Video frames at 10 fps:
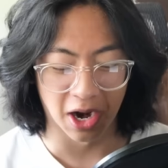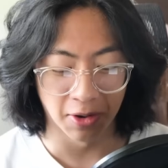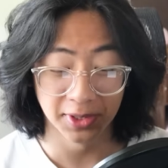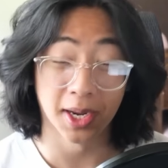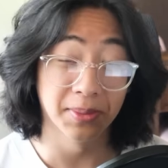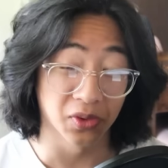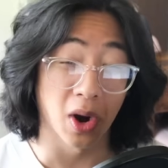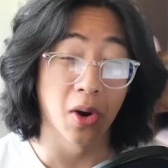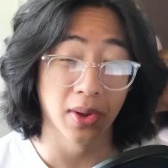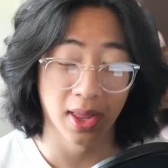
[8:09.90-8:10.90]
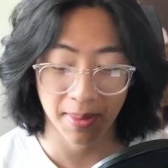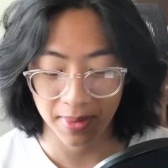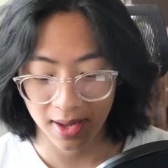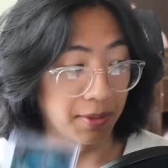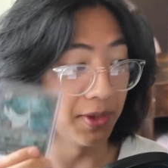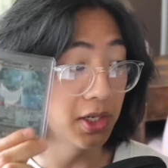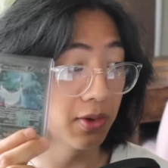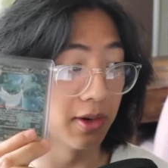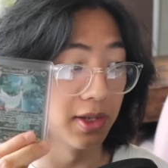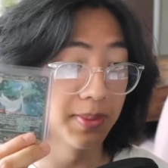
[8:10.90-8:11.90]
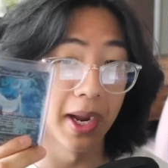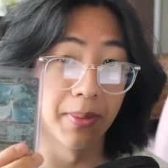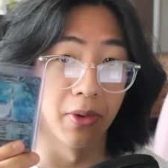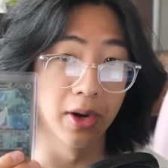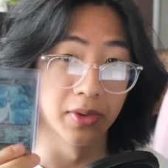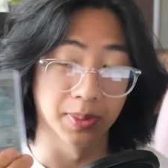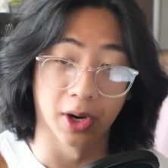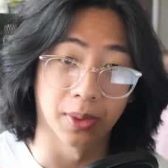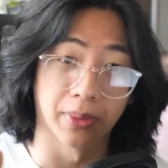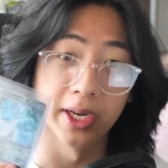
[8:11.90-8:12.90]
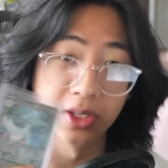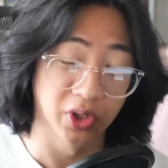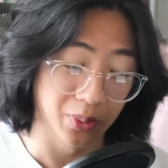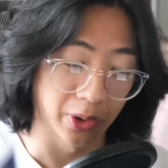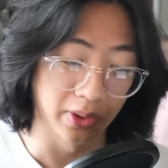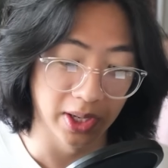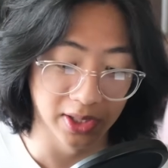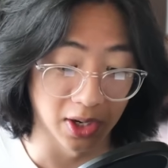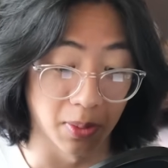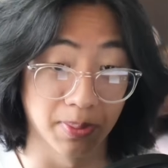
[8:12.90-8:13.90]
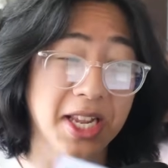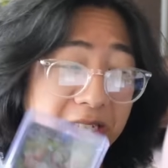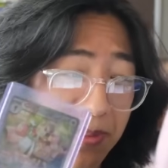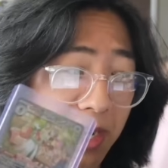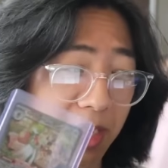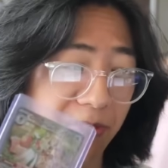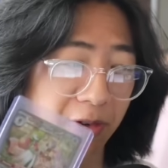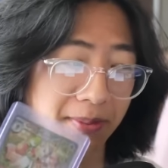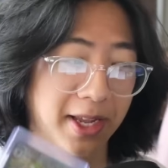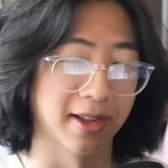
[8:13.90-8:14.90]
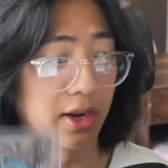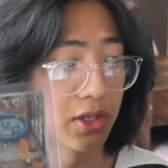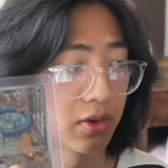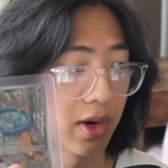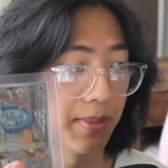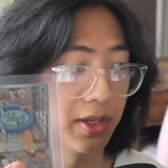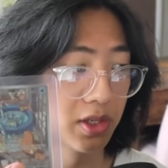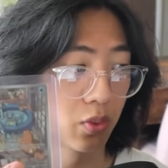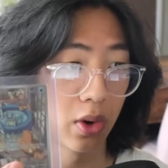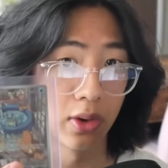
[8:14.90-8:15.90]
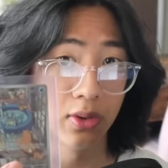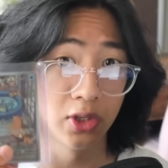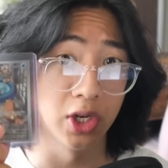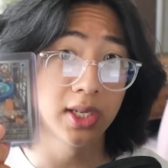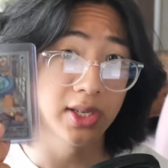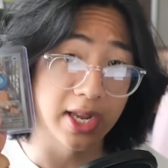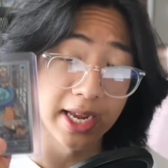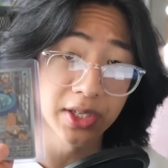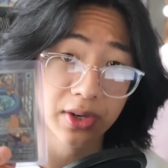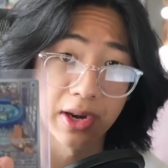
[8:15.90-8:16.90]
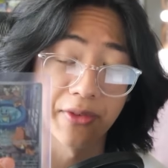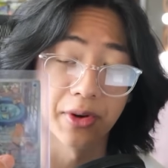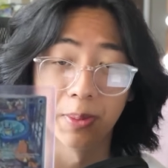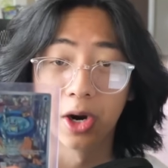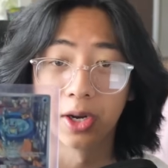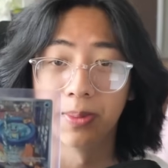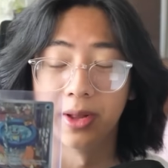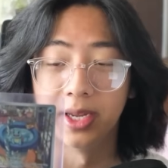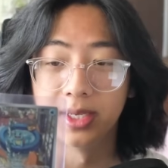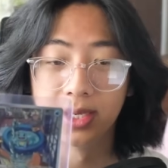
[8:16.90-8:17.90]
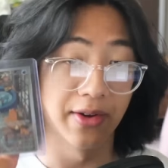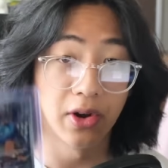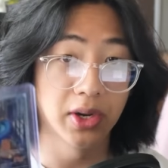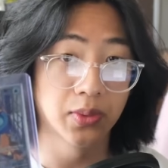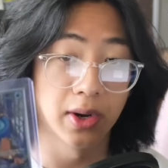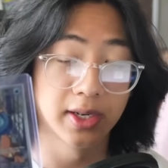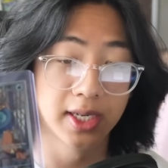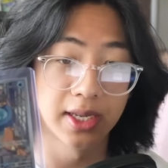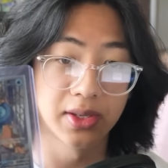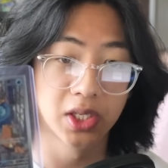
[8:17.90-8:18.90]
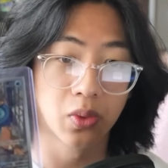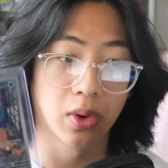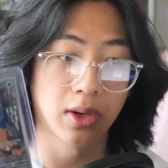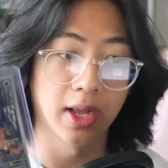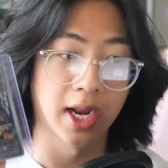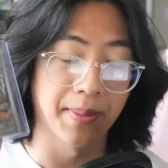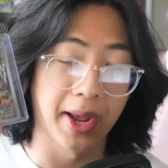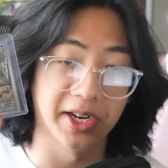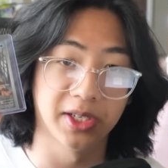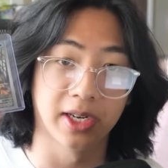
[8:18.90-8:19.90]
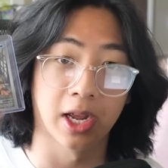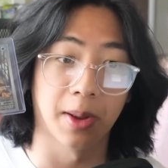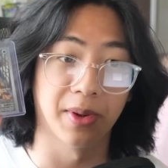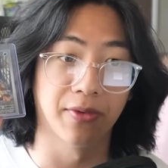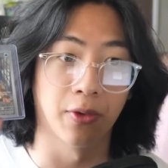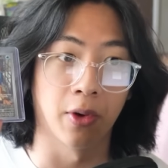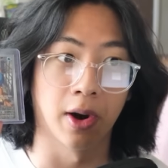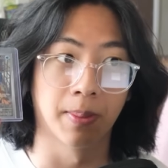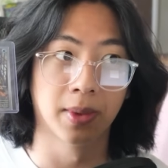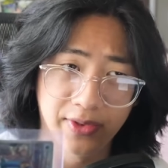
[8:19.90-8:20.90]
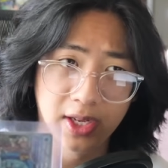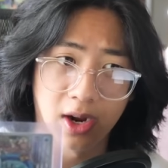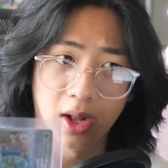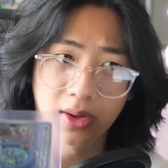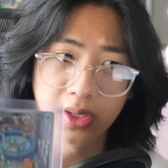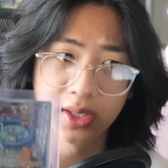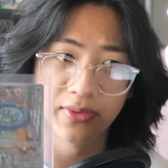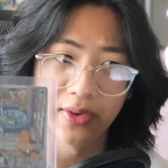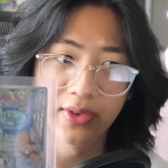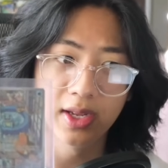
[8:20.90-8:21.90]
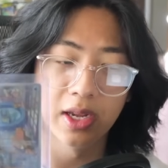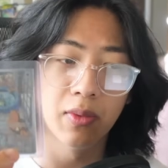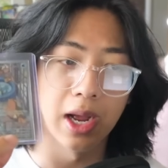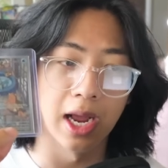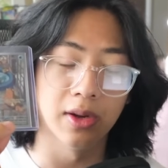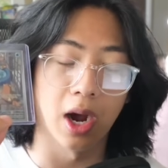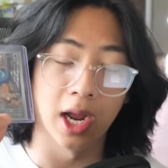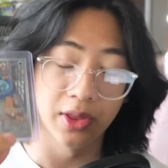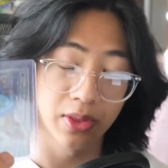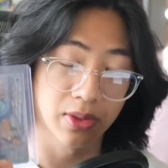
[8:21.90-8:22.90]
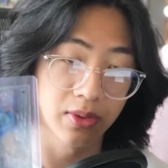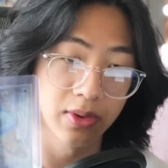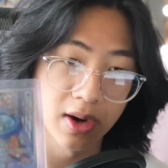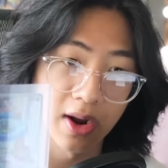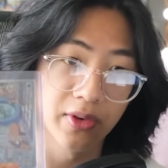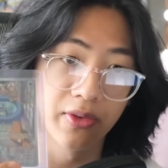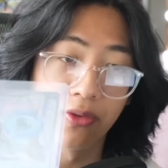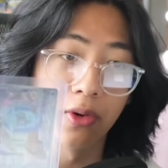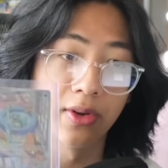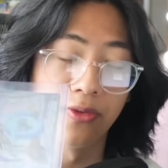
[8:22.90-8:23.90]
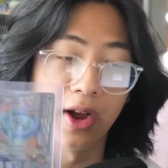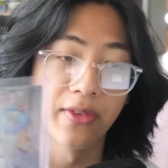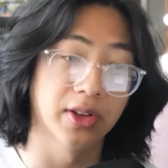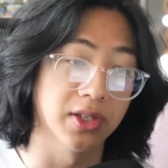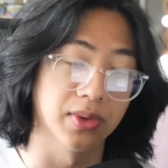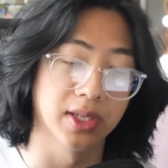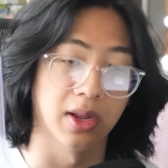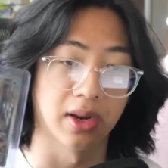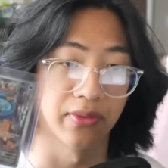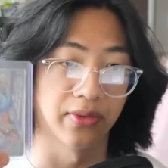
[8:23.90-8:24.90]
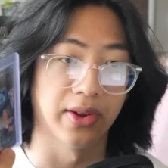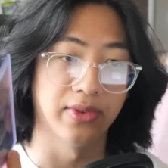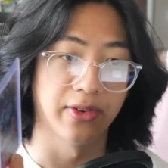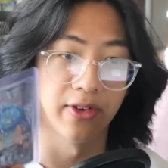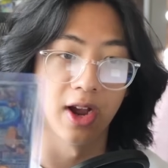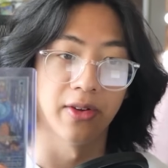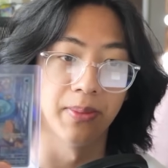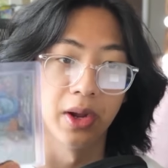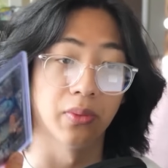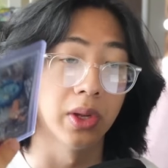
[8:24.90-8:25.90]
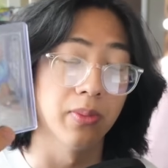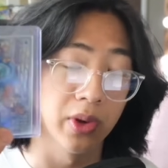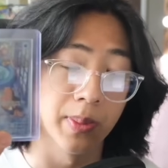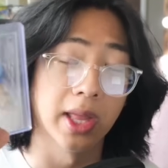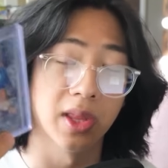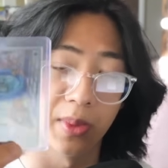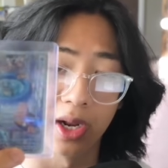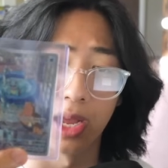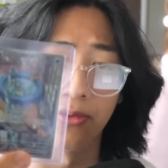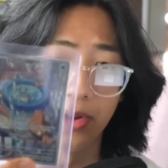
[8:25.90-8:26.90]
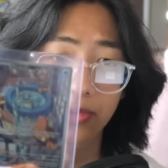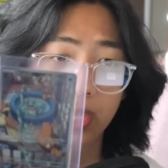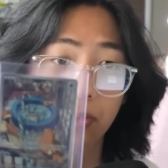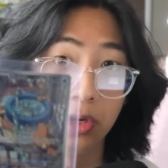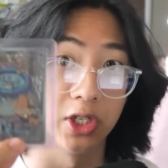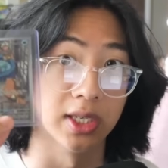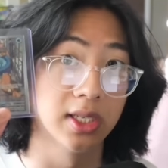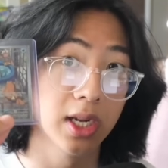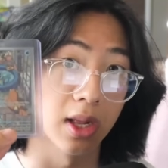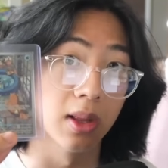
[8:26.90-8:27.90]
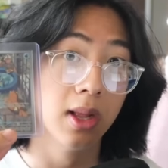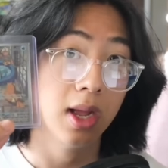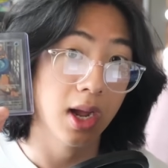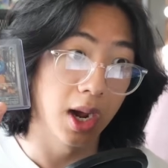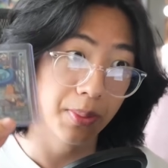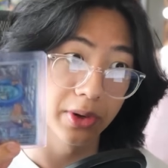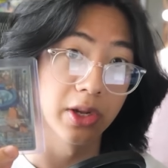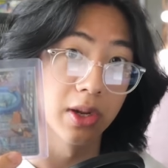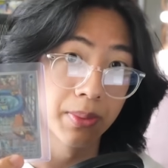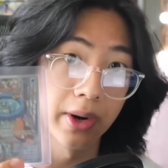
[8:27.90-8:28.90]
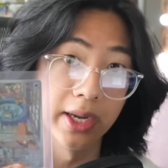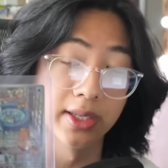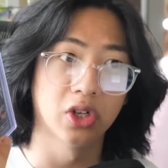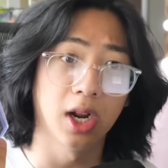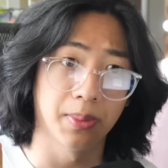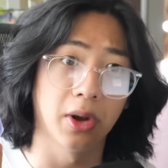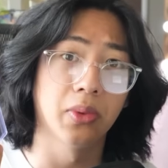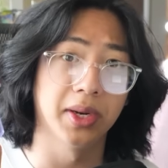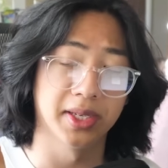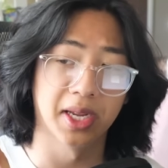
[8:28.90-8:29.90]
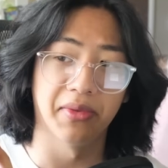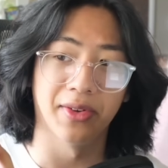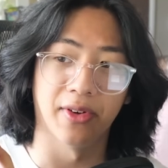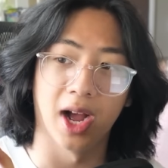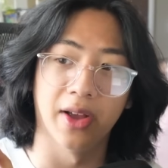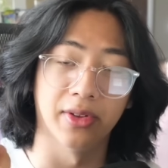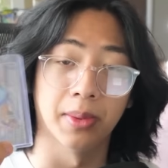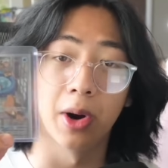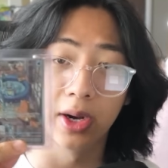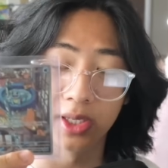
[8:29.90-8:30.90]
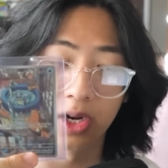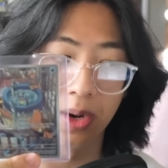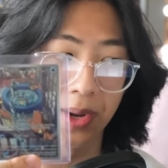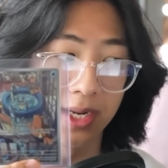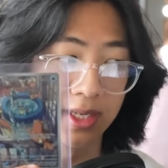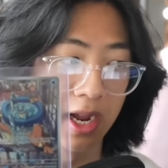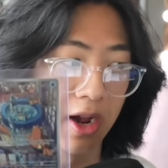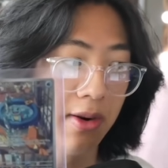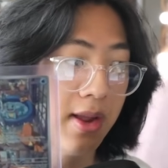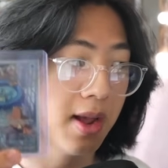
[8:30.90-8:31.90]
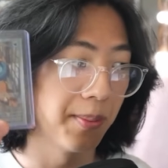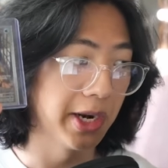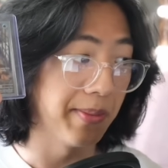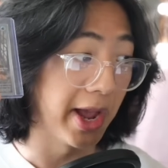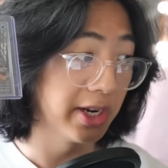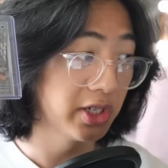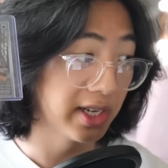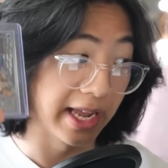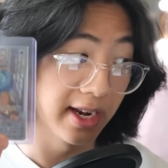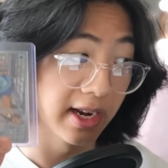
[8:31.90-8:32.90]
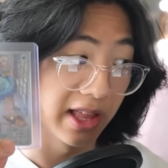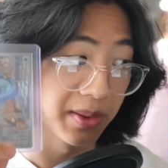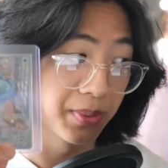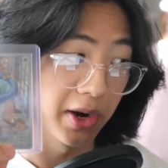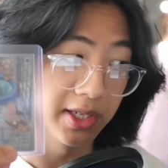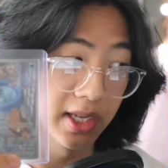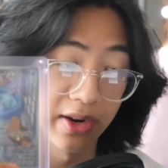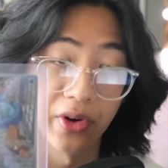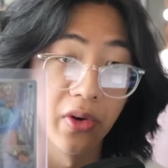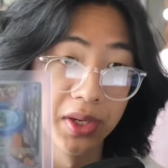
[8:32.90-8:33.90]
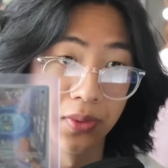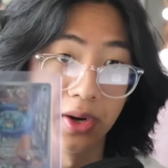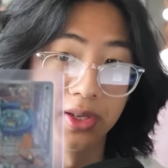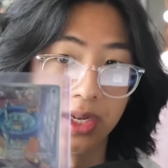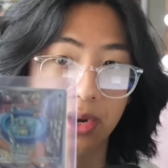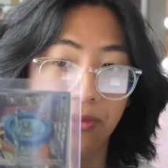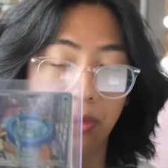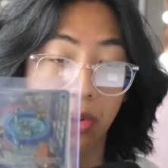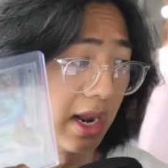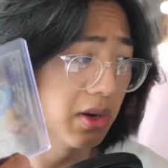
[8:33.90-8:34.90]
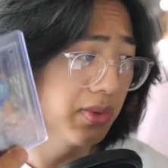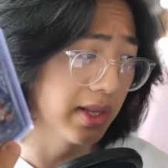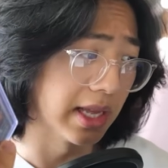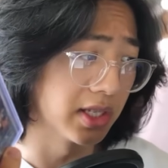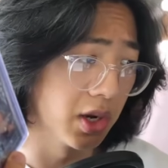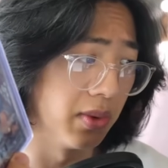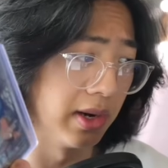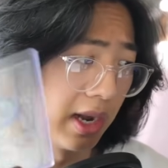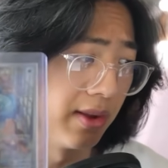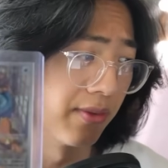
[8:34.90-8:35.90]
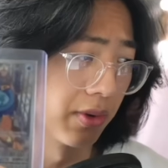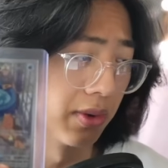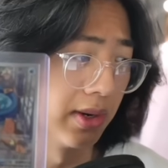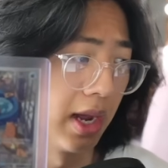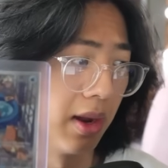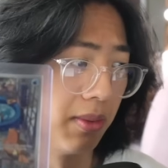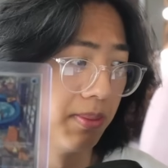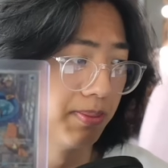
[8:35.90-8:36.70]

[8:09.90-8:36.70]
you know, something's wrong with them. But this bad boy was market price and super clean, so an easy pickup for me. And I also grabbed this Squirtle just yesterday from Marketplace. I've always wanted to get this Squirtle, and I managed to cop it for $50. I threw in an offer for 45 because he was selling it for 55, but we met in the middle at 50, which is still a pretty good price. It shot up all the way to 75 and the market's gone back down, but I managed to get it at the price that I've always wanted to get it for. And I don't think that's going any further down.